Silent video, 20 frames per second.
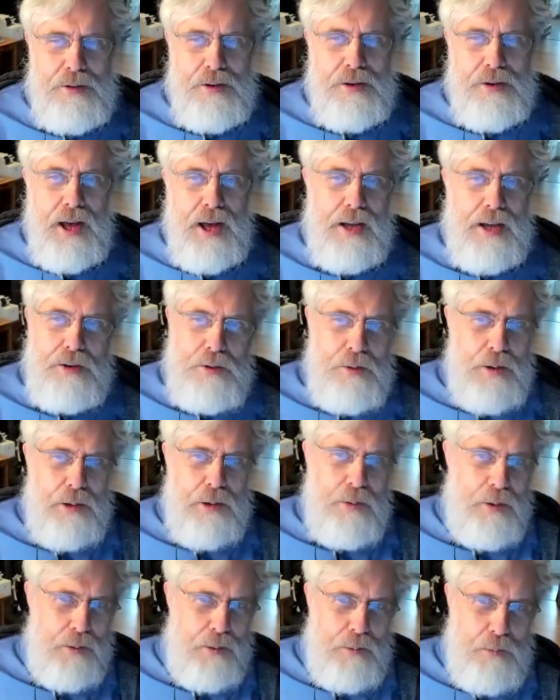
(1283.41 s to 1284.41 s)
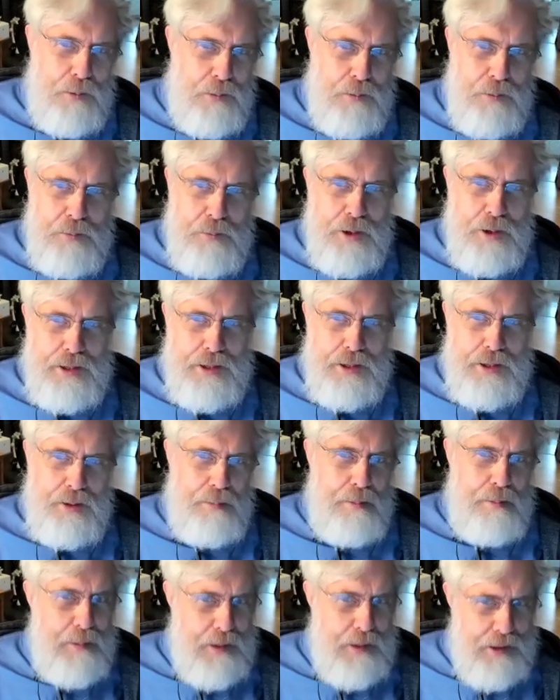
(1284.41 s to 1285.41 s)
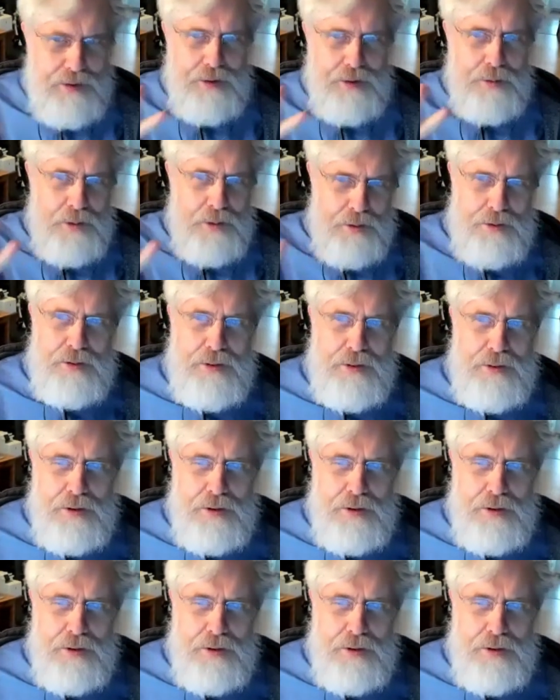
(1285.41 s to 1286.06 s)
And I knew I wanted to work with Wally Gilbert, but I still went,